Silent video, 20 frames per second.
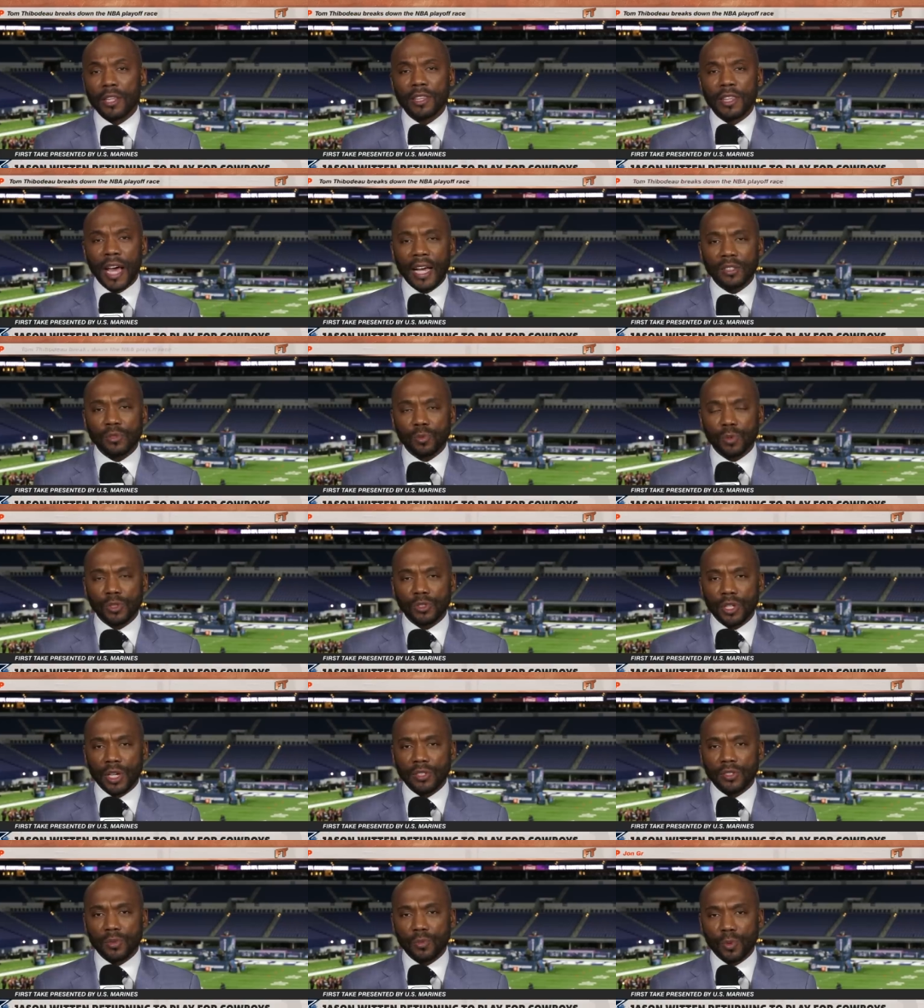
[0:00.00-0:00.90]
That's what
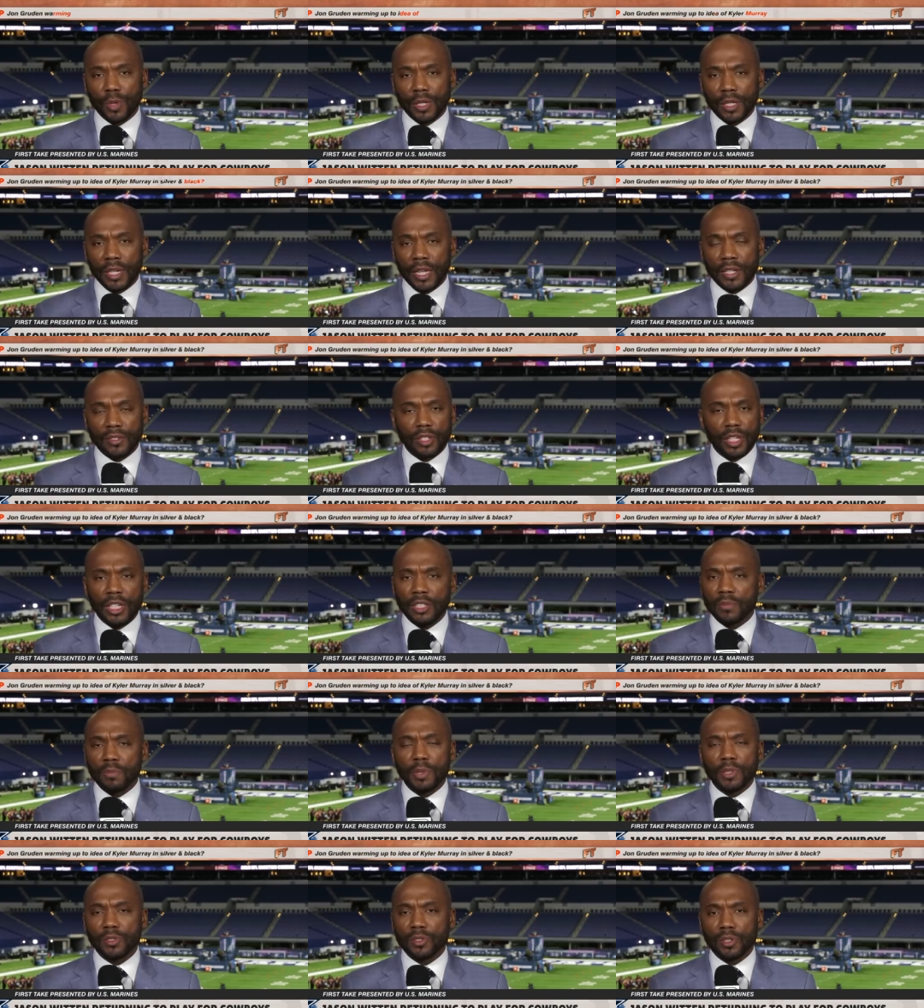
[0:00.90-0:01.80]
Jason Witten is.
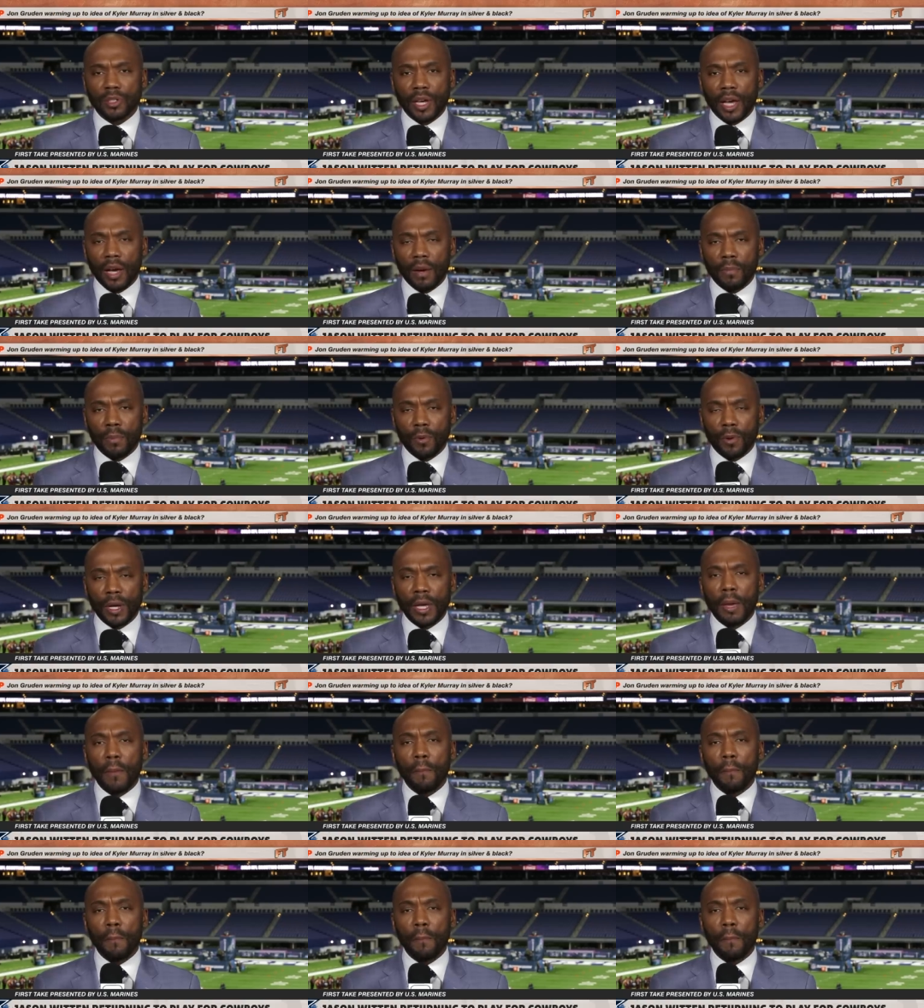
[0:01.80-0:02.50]
He's Mr. Cowboy.